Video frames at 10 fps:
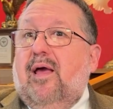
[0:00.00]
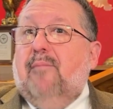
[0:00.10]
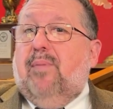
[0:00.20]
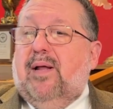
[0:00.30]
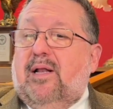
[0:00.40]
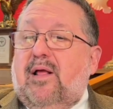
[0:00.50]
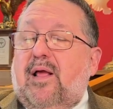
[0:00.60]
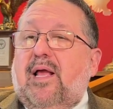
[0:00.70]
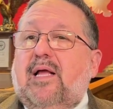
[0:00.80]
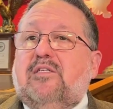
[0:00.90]
but
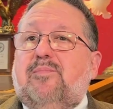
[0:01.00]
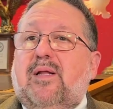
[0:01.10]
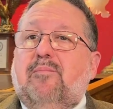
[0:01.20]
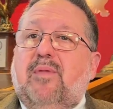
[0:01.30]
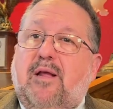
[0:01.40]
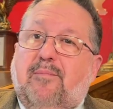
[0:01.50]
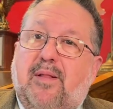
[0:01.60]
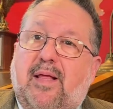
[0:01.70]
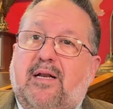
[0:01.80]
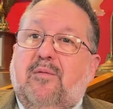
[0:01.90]
it's been
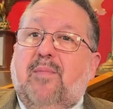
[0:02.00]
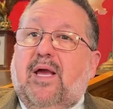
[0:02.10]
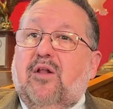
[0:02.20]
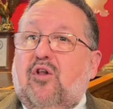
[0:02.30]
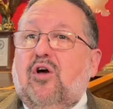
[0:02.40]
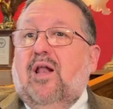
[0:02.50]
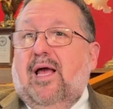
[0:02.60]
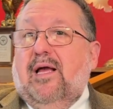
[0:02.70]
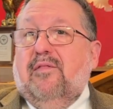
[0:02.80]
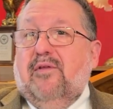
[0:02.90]
manipulated to make it look
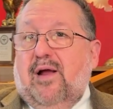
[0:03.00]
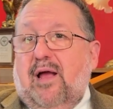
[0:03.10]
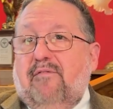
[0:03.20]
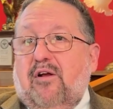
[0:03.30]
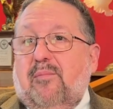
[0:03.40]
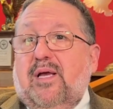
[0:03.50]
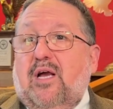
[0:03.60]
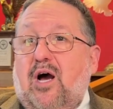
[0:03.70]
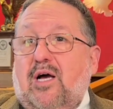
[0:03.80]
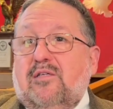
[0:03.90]
like they're heavier
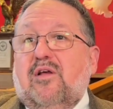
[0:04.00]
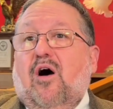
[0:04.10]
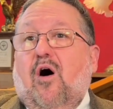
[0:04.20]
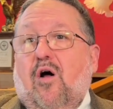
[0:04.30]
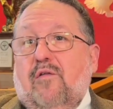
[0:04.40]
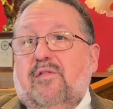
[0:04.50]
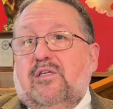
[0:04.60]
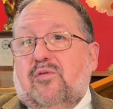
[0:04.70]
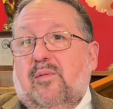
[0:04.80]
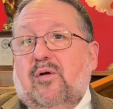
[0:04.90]
because all of
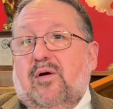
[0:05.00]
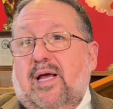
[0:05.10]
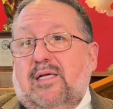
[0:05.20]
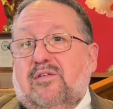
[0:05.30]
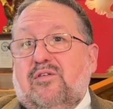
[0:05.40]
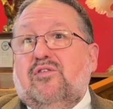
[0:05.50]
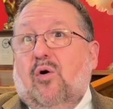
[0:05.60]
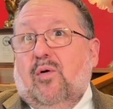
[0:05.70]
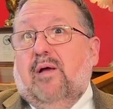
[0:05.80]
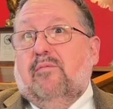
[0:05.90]
these criminal cases
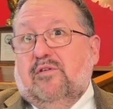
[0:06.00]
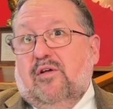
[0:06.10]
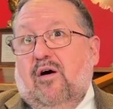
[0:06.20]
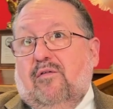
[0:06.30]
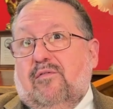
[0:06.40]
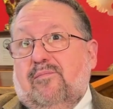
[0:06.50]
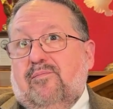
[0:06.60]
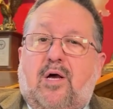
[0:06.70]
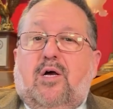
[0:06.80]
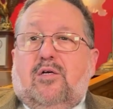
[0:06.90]
don't get resolved.
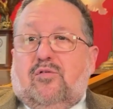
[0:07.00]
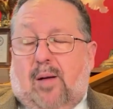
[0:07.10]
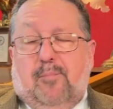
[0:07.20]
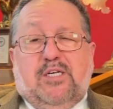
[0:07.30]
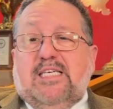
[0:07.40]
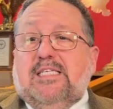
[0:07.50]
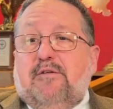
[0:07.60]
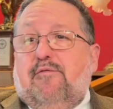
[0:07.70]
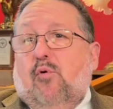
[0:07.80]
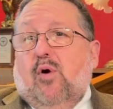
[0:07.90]
So I
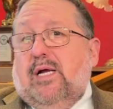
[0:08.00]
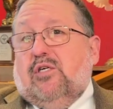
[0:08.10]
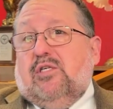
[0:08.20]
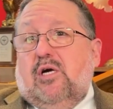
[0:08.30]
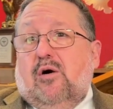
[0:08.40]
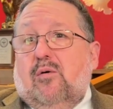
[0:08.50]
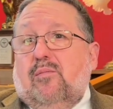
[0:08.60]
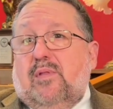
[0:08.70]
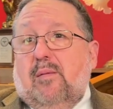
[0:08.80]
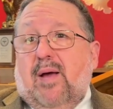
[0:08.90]
predicted 4 years ago
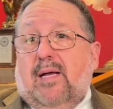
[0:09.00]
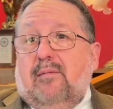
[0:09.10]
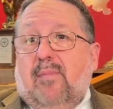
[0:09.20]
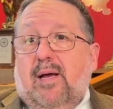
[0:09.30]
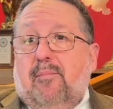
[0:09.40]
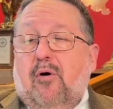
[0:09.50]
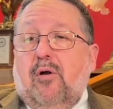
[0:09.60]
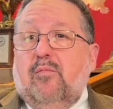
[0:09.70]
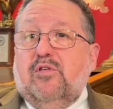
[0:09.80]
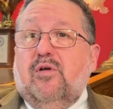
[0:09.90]
that my
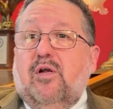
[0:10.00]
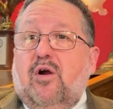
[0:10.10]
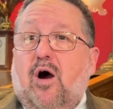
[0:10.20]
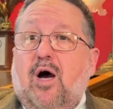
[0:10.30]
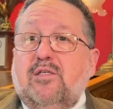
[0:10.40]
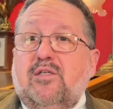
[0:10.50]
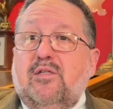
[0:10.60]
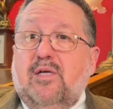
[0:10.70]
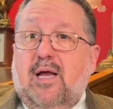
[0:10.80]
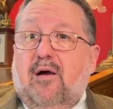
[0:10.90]
opponent was going to
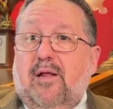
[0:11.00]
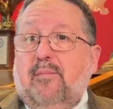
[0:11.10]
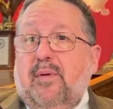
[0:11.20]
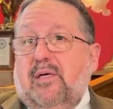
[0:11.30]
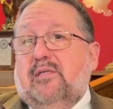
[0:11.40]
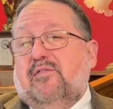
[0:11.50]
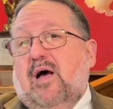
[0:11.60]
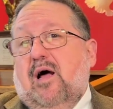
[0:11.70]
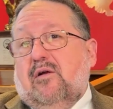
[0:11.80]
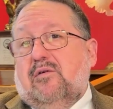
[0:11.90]
cost the county millions of
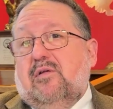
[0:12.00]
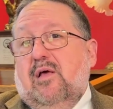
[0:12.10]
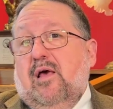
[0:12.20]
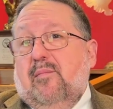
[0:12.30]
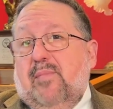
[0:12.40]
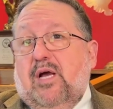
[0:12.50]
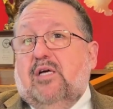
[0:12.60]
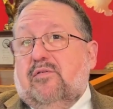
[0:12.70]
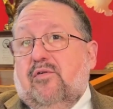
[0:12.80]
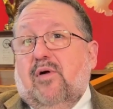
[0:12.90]
dollars
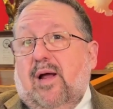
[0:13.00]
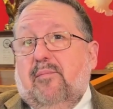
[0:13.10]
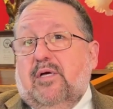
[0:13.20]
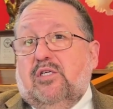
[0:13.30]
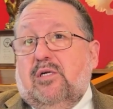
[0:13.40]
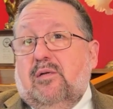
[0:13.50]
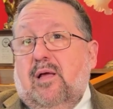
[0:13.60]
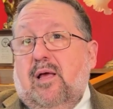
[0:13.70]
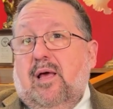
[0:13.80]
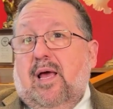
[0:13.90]
because of her ambition.
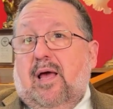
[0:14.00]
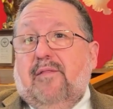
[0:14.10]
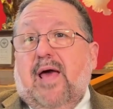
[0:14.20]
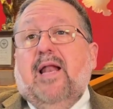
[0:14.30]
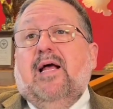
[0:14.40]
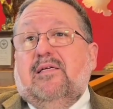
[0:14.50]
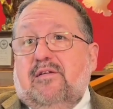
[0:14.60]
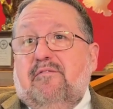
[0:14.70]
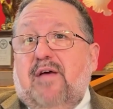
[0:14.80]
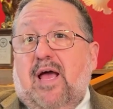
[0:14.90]
And that has
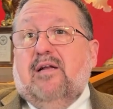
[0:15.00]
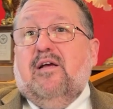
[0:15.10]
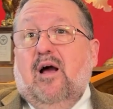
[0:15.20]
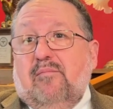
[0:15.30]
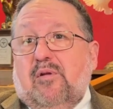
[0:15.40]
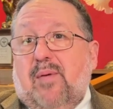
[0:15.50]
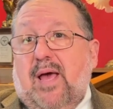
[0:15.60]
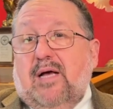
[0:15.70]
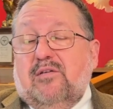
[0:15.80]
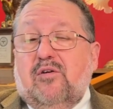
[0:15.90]
in fact come to
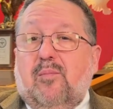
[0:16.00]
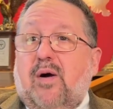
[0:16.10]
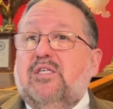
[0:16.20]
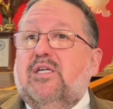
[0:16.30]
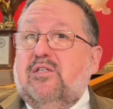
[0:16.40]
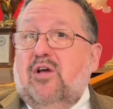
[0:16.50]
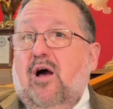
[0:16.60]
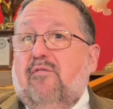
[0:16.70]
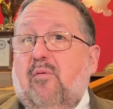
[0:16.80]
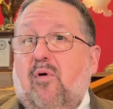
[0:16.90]
pass. Her budget has
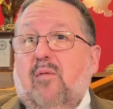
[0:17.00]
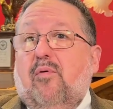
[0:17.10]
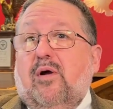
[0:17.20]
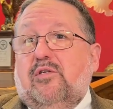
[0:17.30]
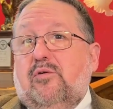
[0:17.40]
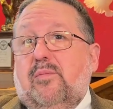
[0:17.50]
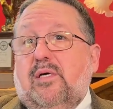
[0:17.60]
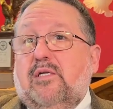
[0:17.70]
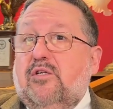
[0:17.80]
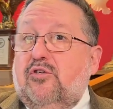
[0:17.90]
gone from $1.2
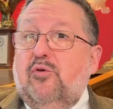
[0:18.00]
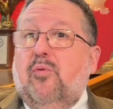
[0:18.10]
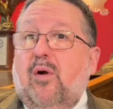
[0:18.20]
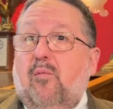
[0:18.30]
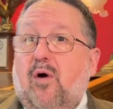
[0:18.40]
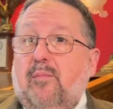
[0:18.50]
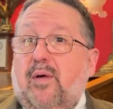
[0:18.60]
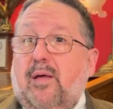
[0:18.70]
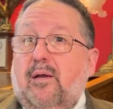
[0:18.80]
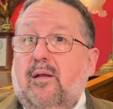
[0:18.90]
million to $2.1
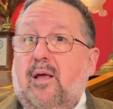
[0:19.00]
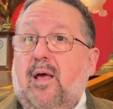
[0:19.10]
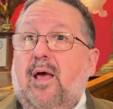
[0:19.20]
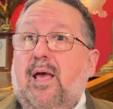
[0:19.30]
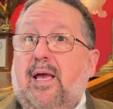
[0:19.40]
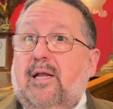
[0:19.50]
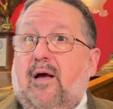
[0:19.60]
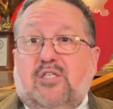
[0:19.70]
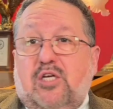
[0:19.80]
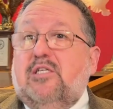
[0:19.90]
million in
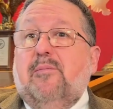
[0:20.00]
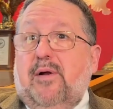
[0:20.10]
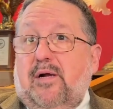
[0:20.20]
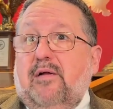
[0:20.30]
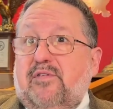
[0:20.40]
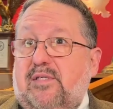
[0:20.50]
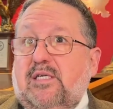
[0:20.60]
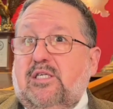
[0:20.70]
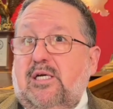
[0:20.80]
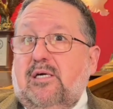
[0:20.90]
just a period of
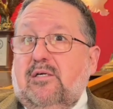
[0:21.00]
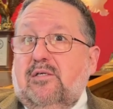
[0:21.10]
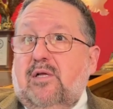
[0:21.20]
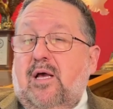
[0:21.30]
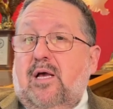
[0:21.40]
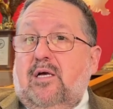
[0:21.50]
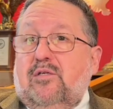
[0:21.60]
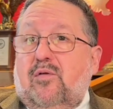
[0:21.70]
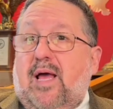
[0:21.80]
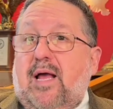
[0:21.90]
6 years.
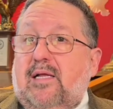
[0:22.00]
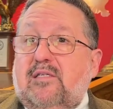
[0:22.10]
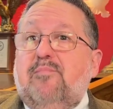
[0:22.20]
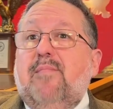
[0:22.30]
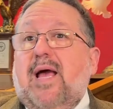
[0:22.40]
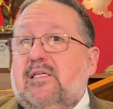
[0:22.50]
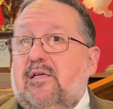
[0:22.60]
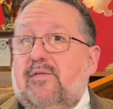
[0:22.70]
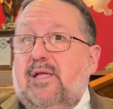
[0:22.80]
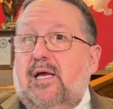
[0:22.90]
So that has
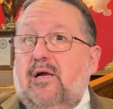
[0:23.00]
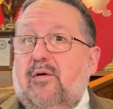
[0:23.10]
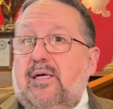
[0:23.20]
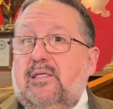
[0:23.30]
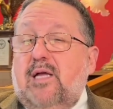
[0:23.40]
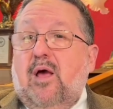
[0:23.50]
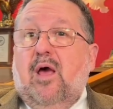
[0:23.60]
massively increased.